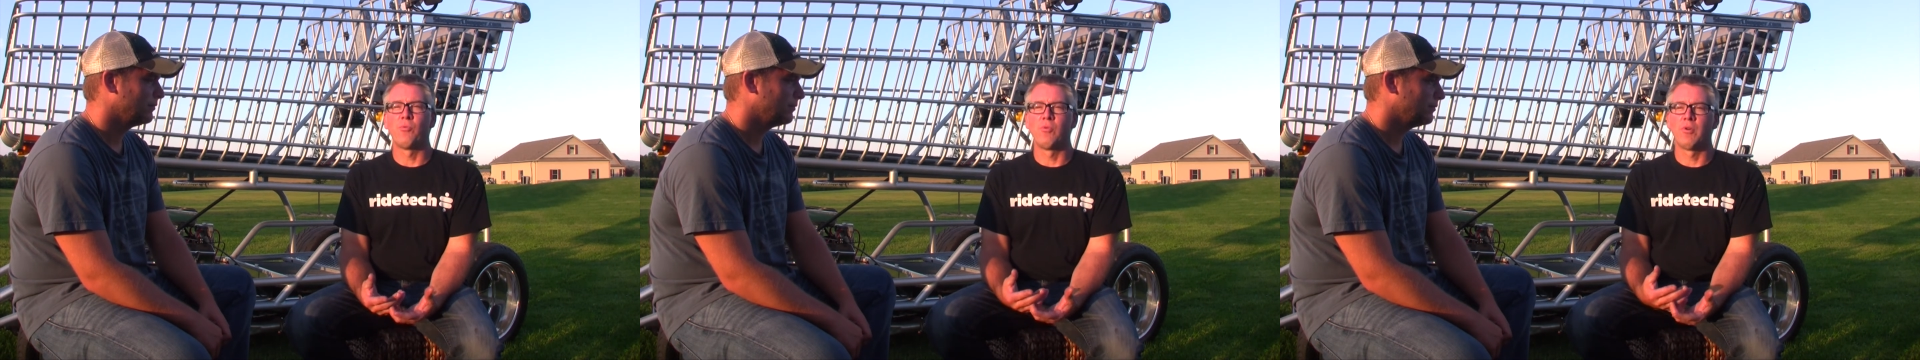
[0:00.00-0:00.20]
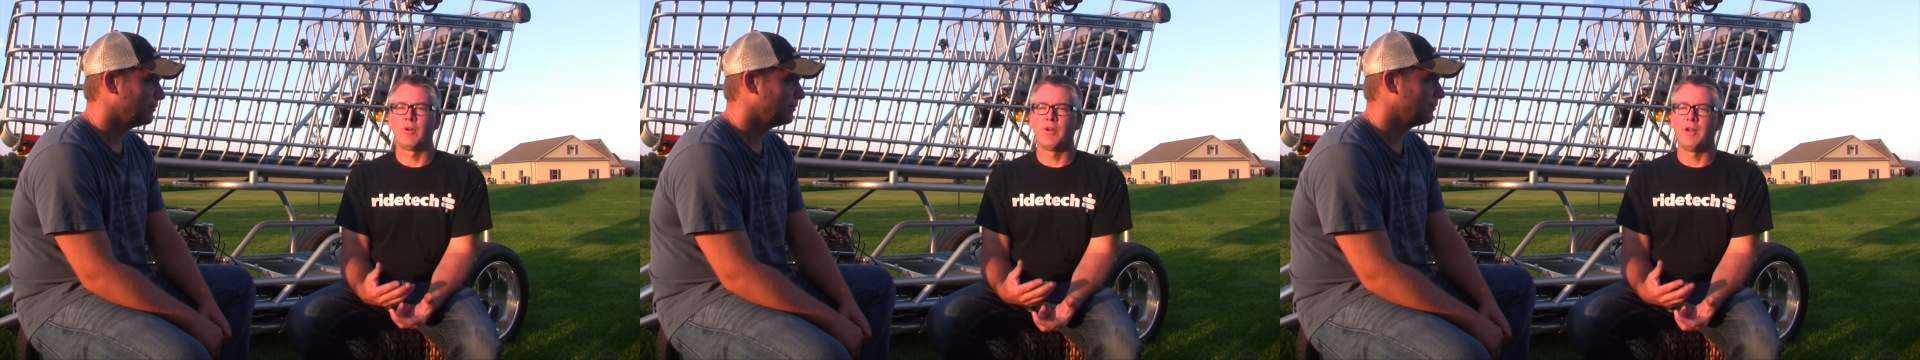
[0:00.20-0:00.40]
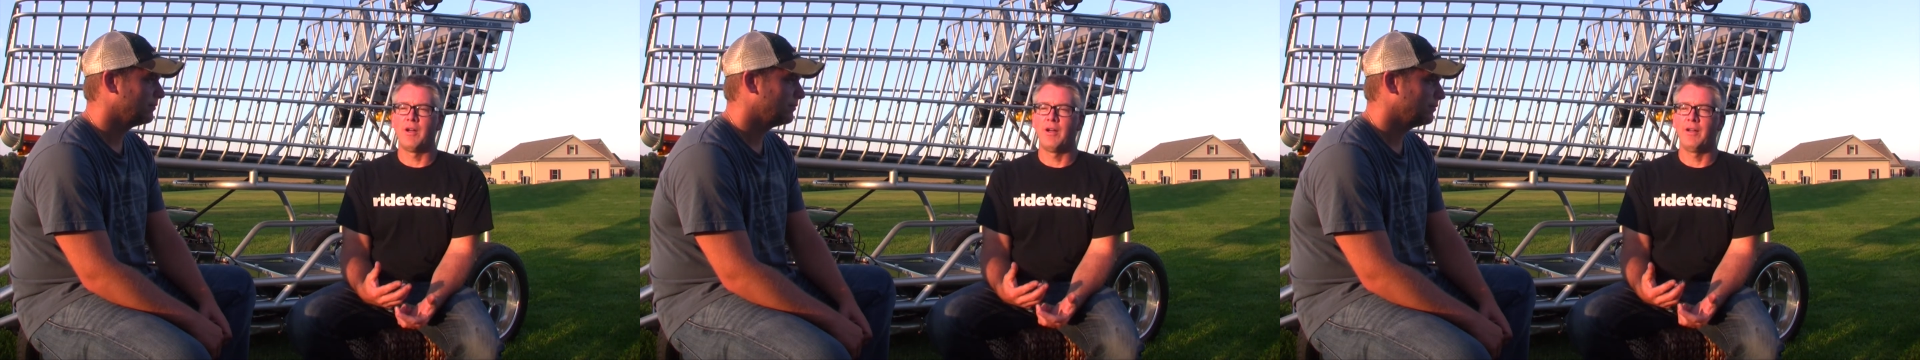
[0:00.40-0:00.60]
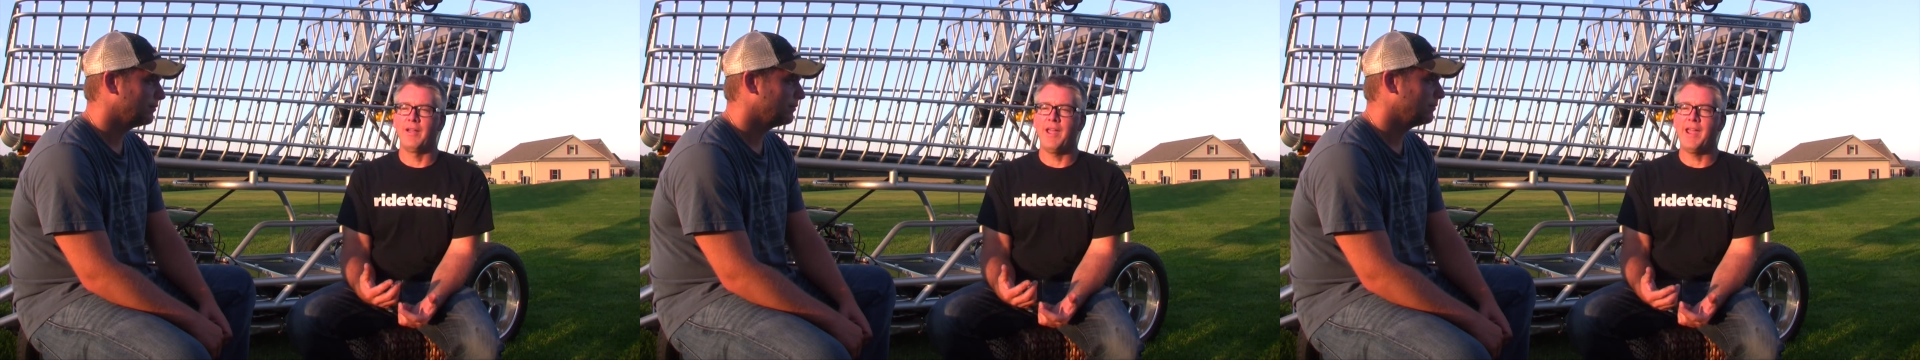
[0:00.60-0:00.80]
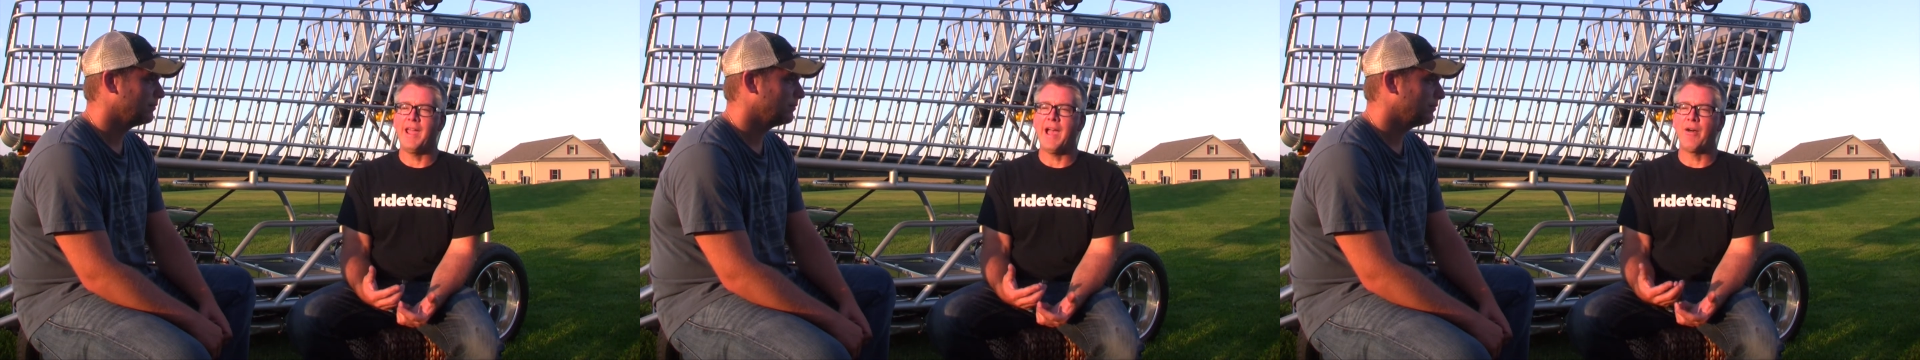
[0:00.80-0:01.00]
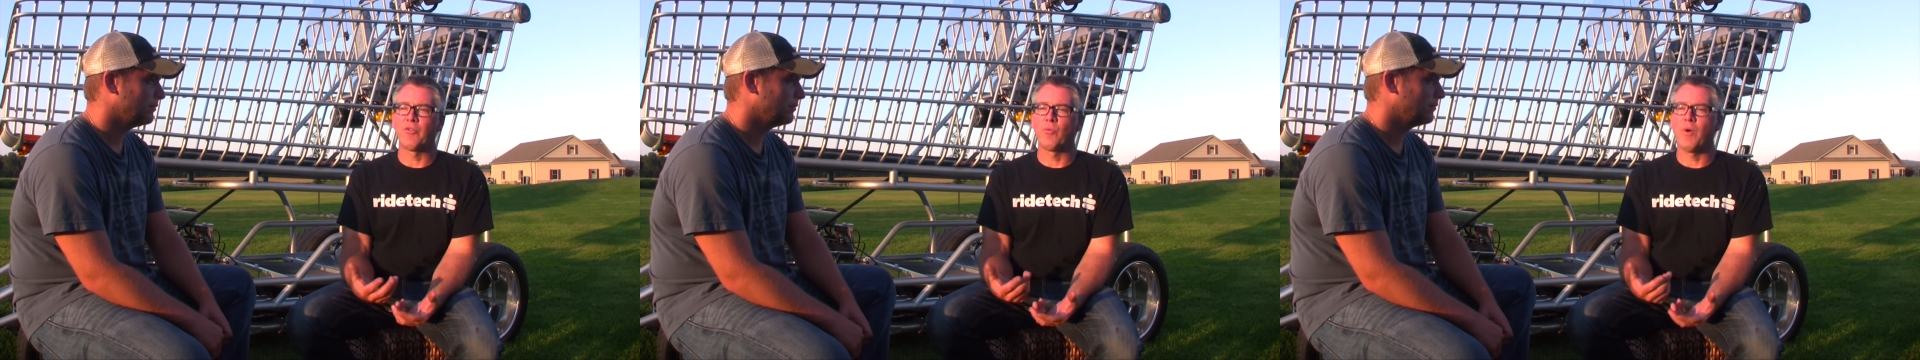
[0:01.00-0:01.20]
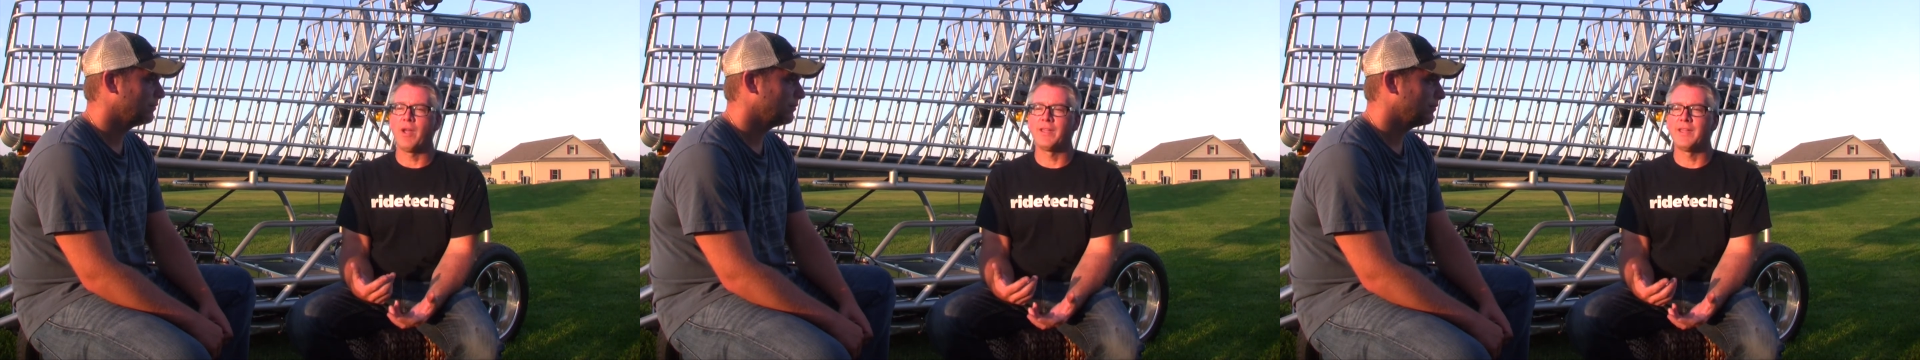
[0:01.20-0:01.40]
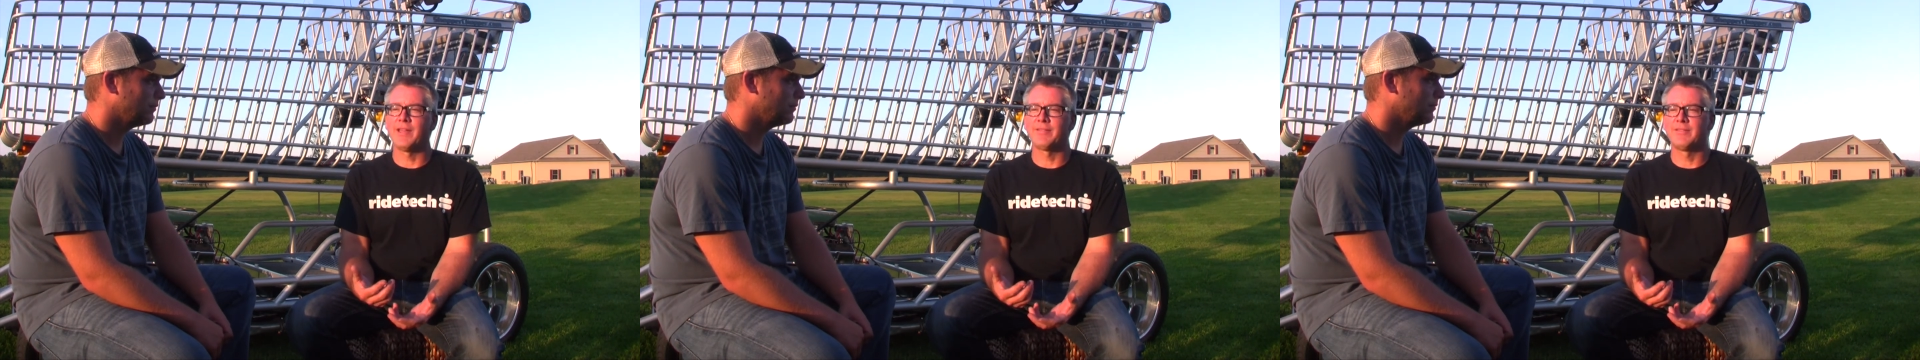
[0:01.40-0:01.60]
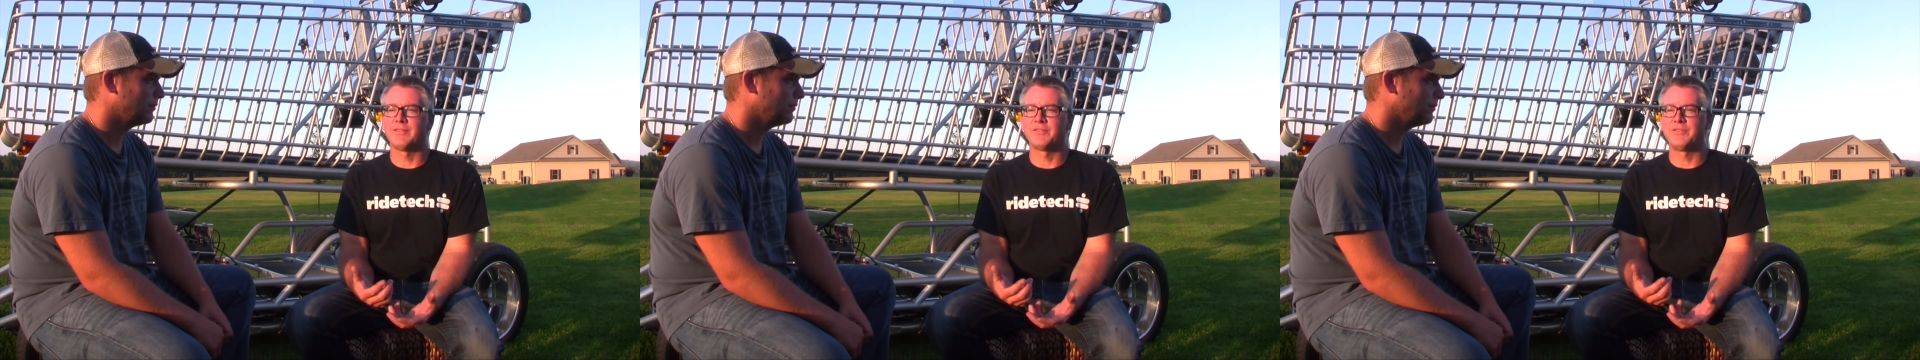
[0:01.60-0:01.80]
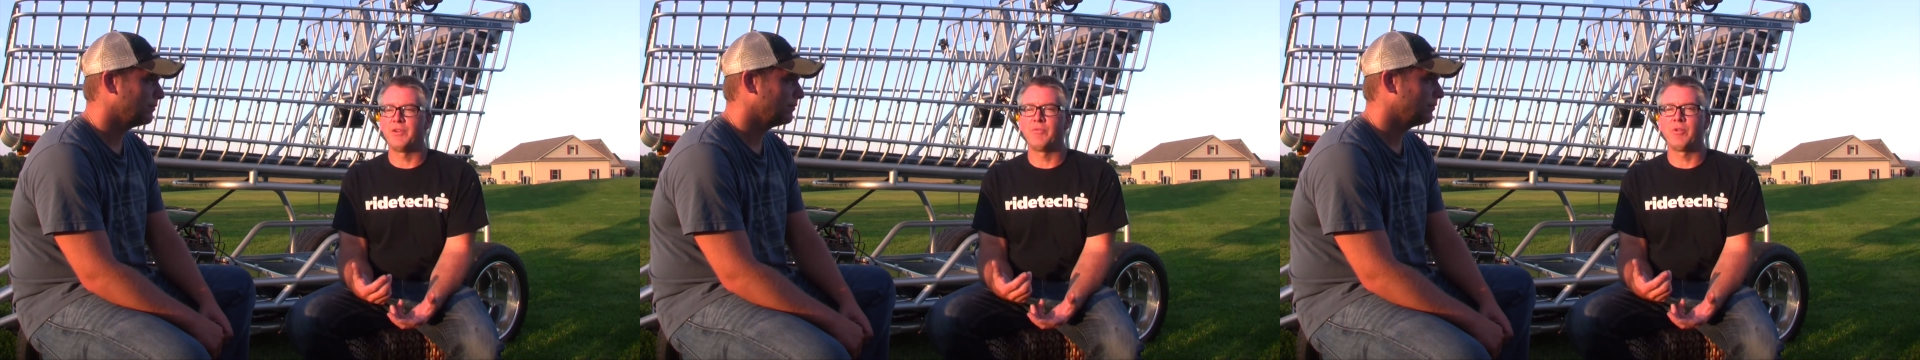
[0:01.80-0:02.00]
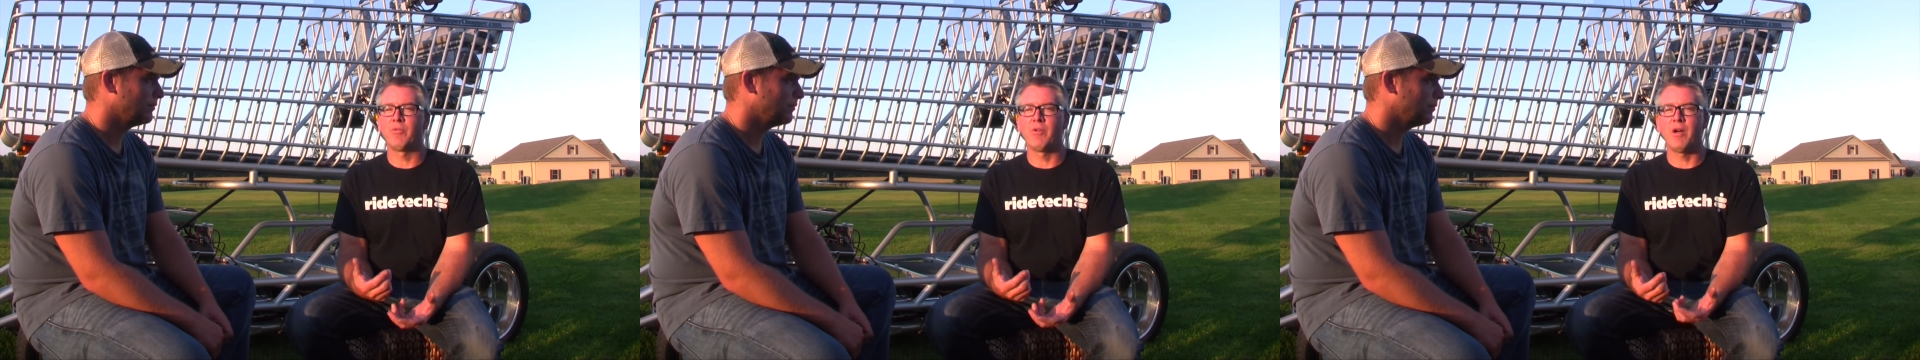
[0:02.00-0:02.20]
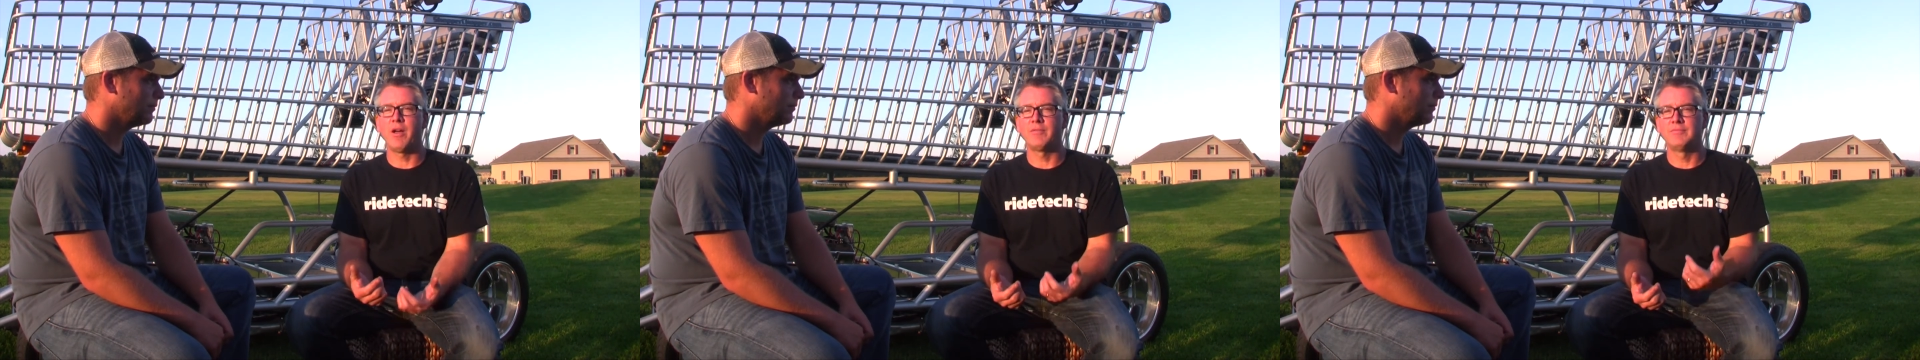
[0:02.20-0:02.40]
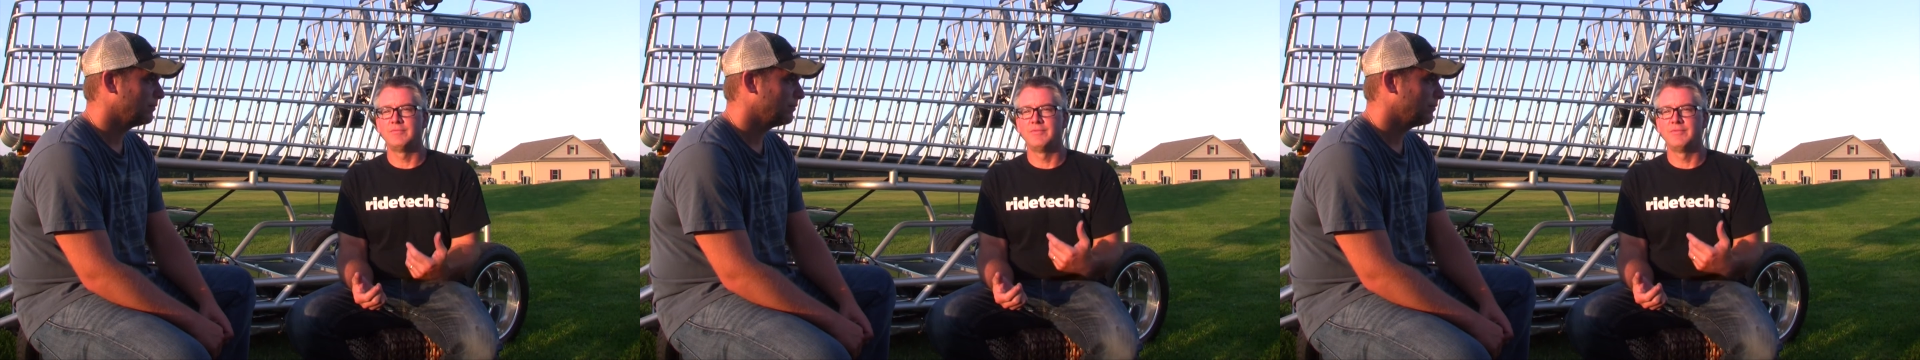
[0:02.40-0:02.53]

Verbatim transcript: or uh, hey, how do I get the steering rod,